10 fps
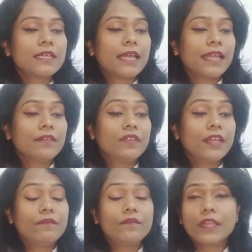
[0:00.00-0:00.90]
and they
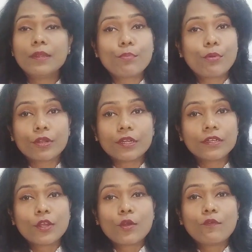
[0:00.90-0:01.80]
are very
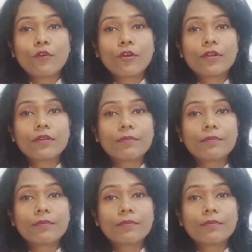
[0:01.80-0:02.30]
important for